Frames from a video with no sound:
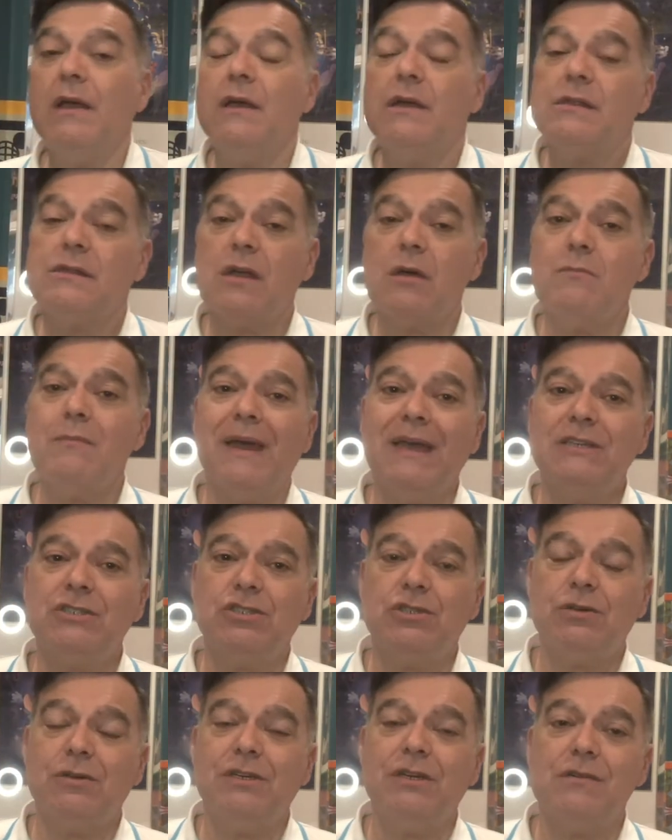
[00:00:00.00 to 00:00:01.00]
So make
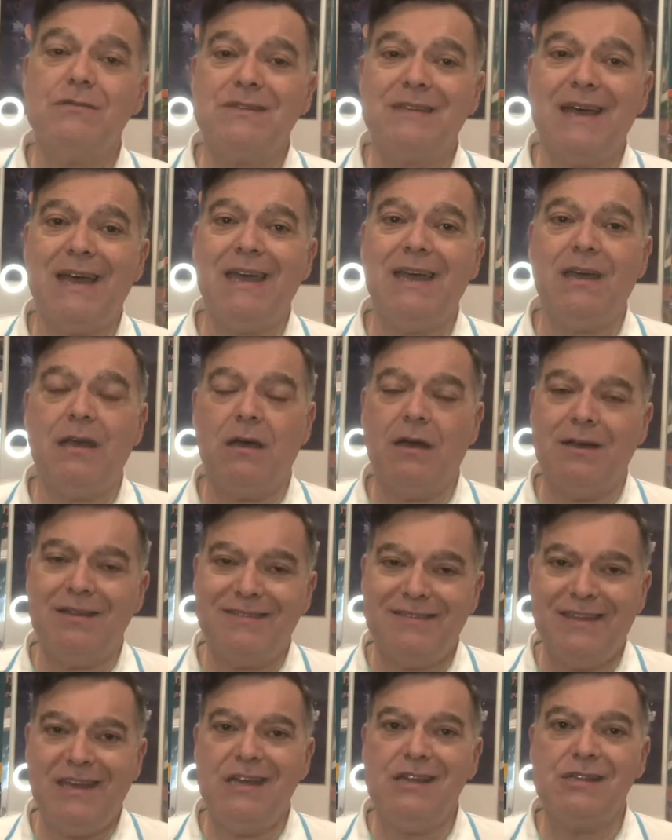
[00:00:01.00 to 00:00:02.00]
sure you take a
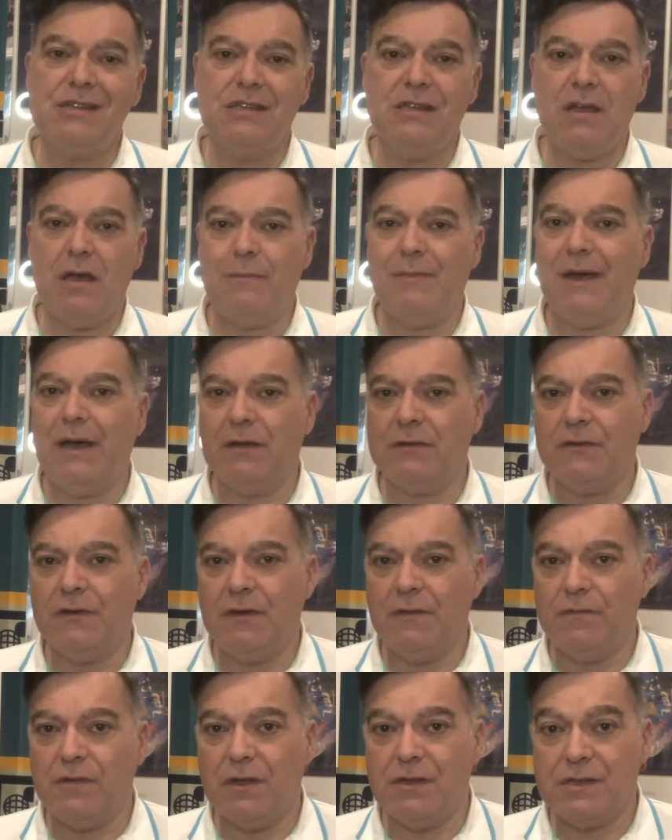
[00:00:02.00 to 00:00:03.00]
decent amount
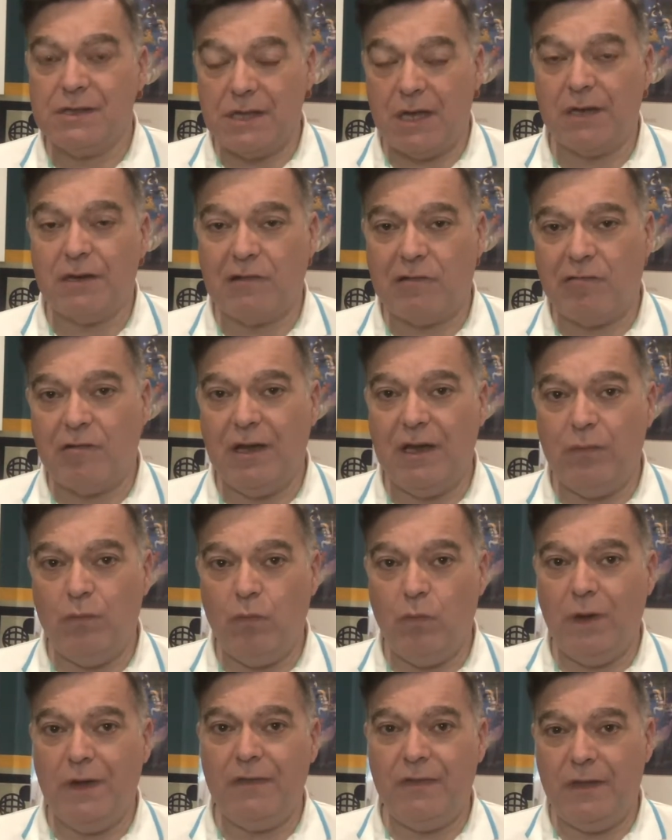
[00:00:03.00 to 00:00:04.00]
of sun
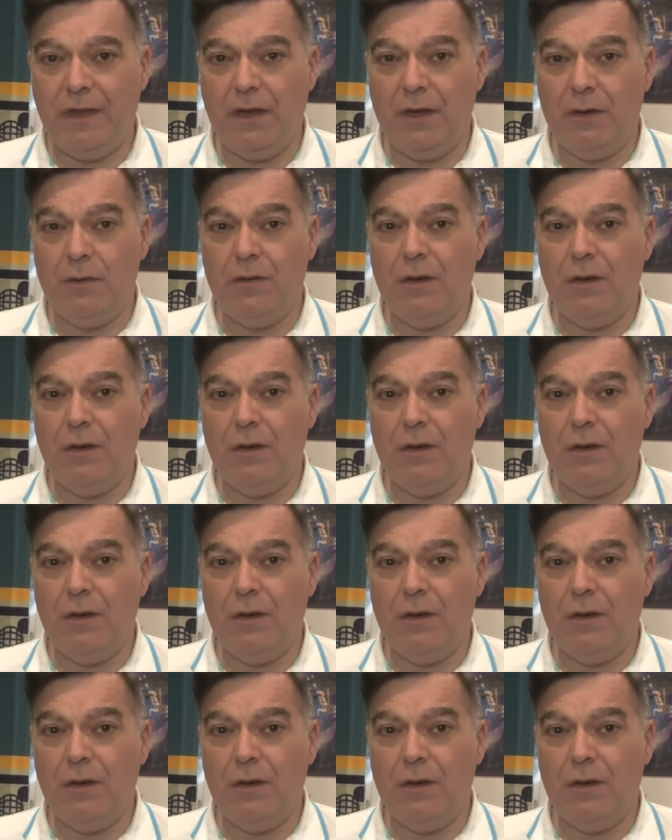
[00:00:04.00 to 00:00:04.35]
cream with you.